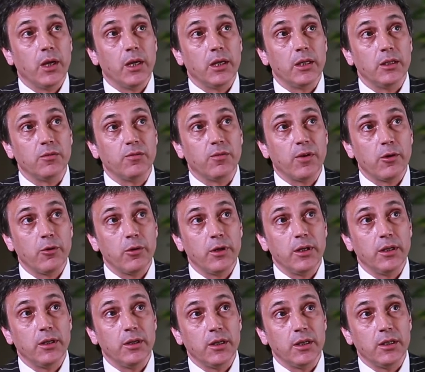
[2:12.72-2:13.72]
He's
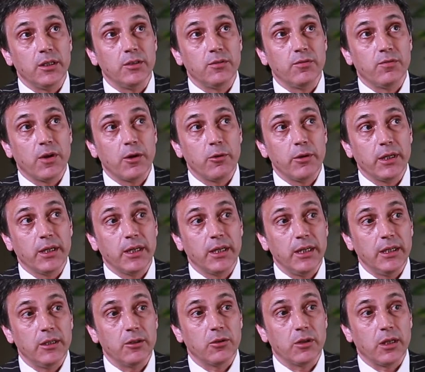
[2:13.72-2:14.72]
very
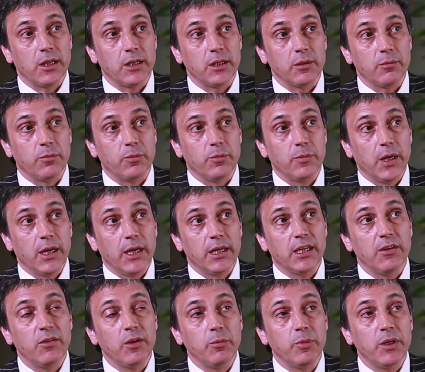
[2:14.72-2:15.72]
keen on
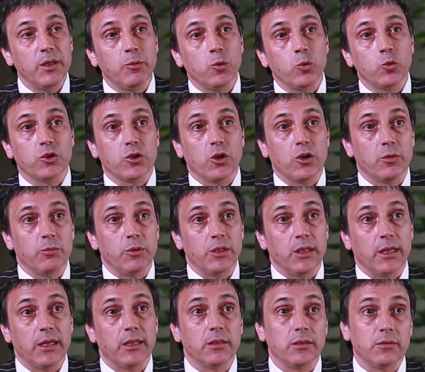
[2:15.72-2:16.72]
giving people autonomy,
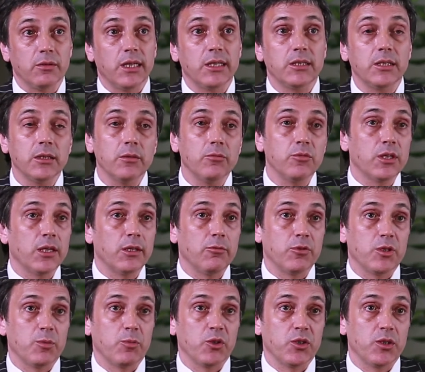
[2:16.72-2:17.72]
letting them take
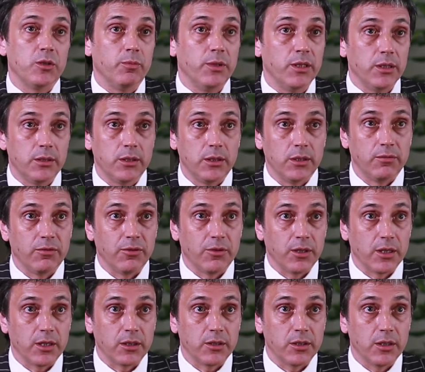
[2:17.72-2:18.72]
responsibility for
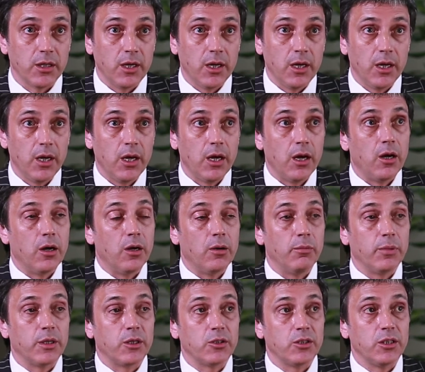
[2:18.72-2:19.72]
things,
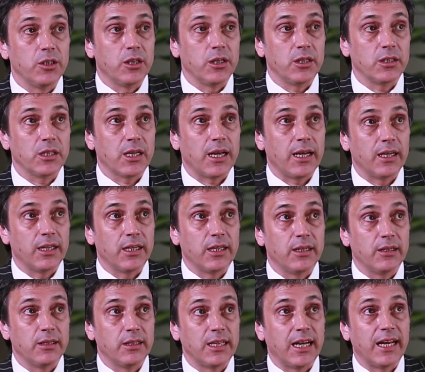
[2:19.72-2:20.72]
because he thinks that
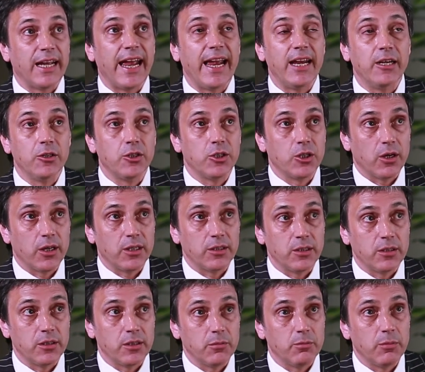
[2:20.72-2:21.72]

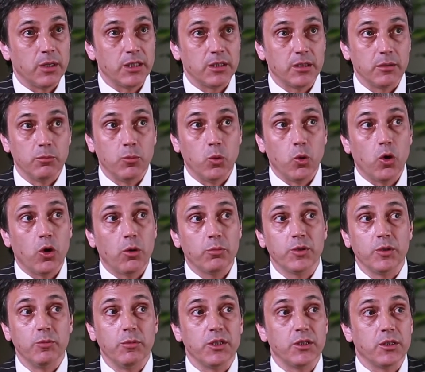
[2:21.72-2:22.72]
energizes them, makes them more
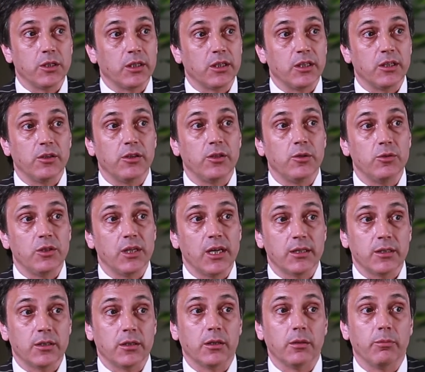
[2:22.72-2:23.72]
optimistic and
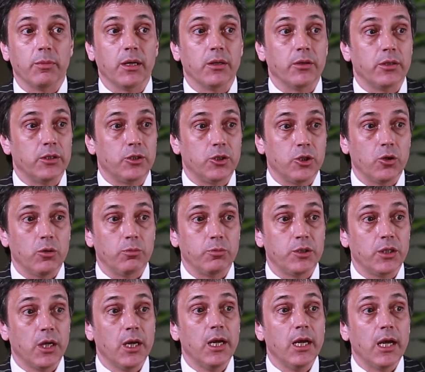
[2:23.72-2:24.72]
enthusiastic about their
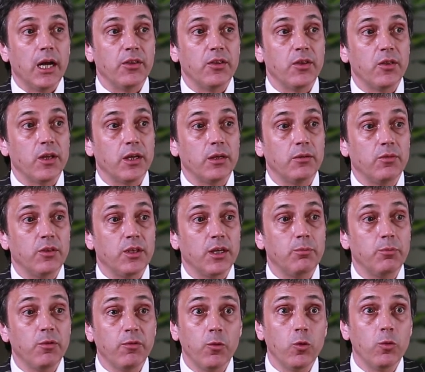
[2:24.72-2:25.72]
jobs, and that they
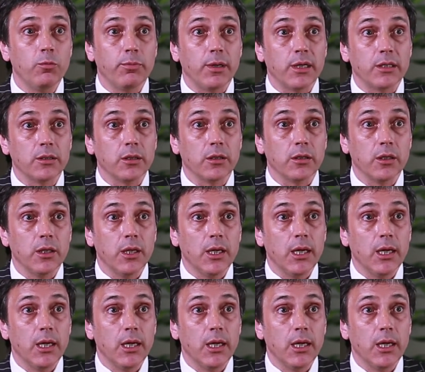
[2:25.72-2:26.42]
perform better.